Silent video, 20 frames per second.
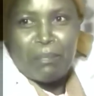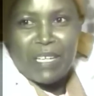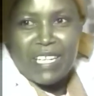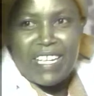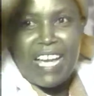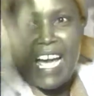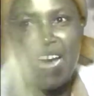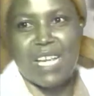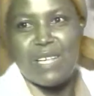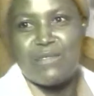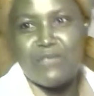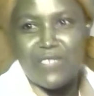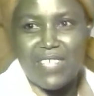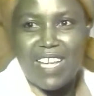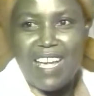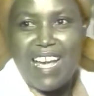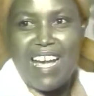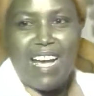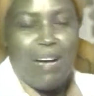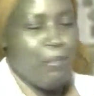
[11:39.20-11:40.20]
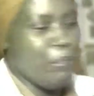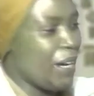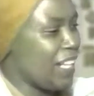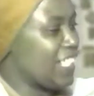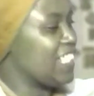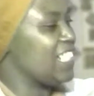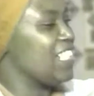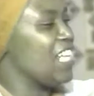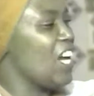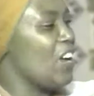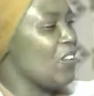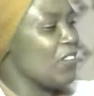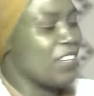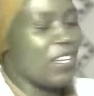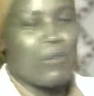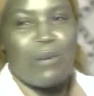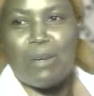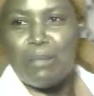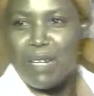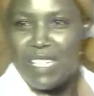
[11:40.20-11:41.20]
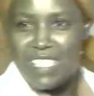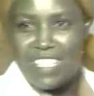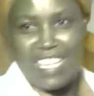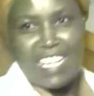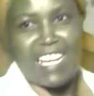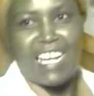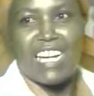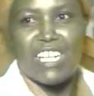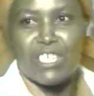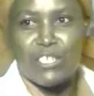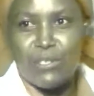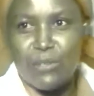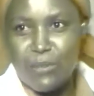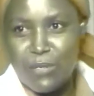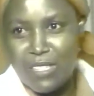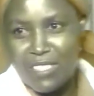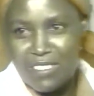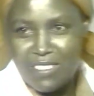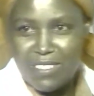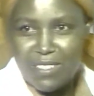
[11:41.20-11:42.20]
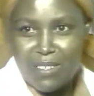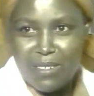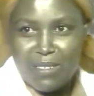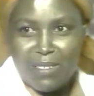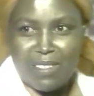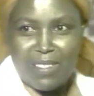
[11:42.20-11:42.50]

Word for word: beehives, but now the women, they can do it uh,